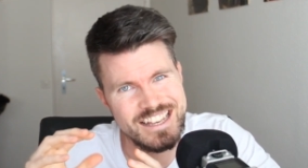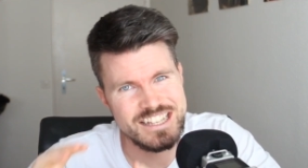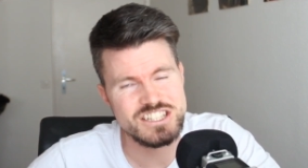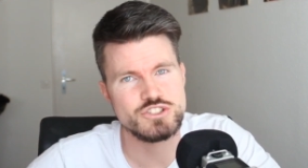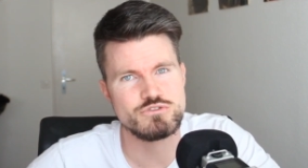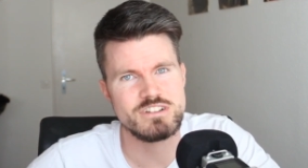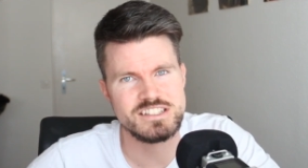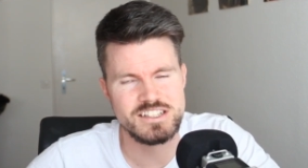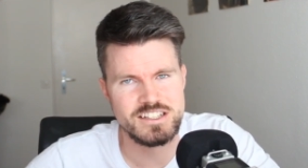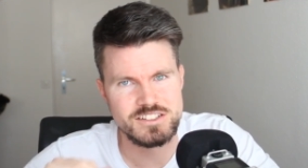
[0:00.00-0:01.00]

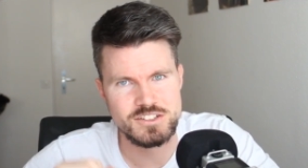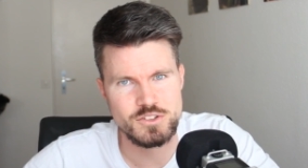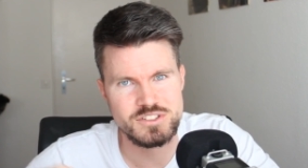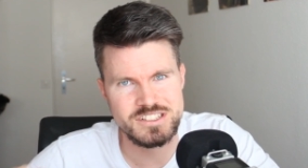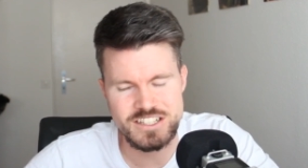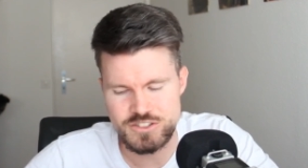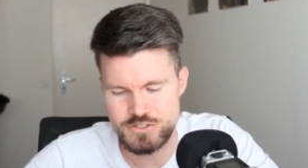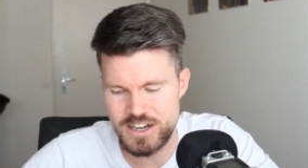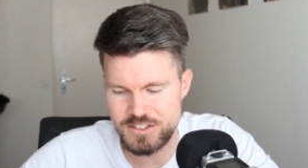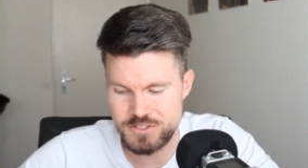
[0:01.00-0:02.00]
interesting. So stick
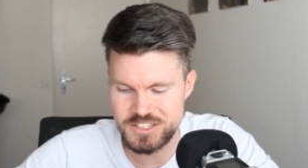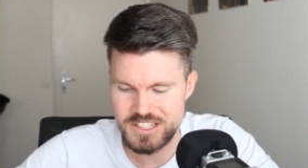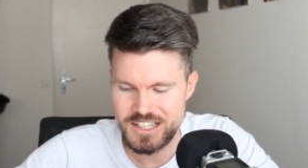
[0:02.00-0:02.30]
around.